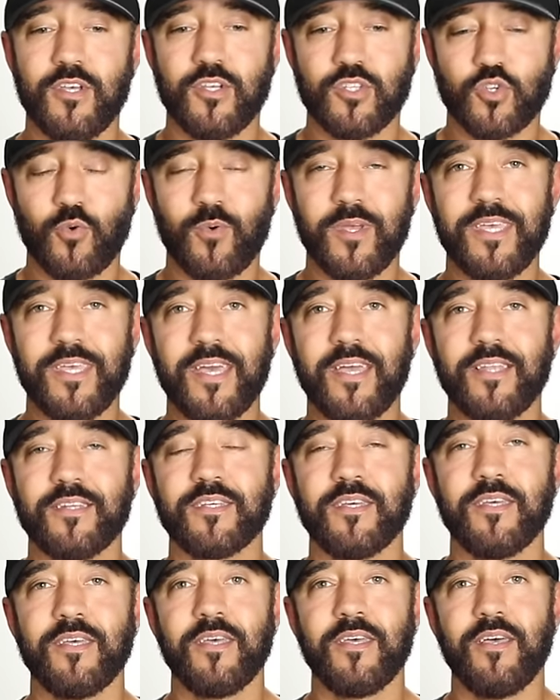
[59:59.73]
So we
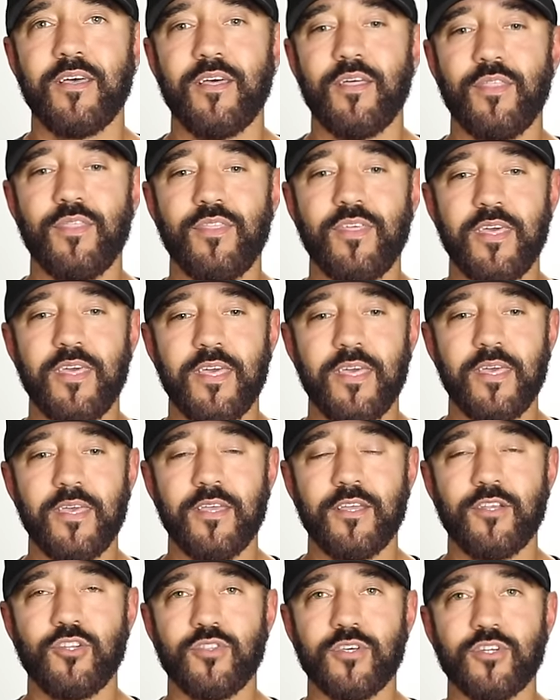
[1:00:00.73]
get
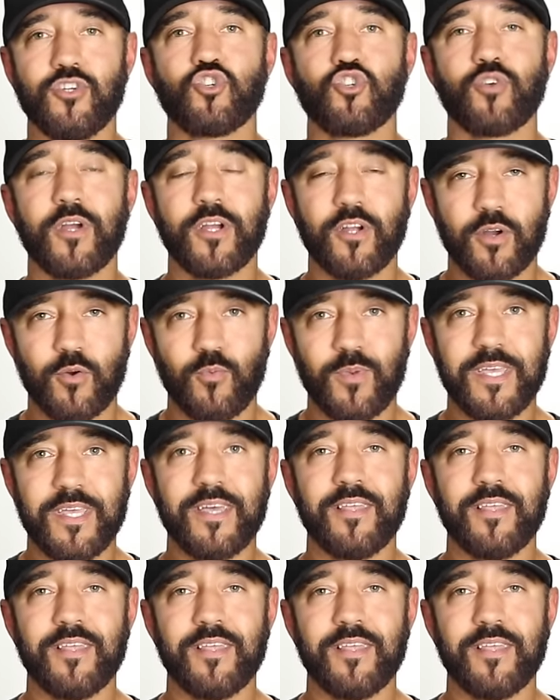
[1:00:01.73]
the the trigger, we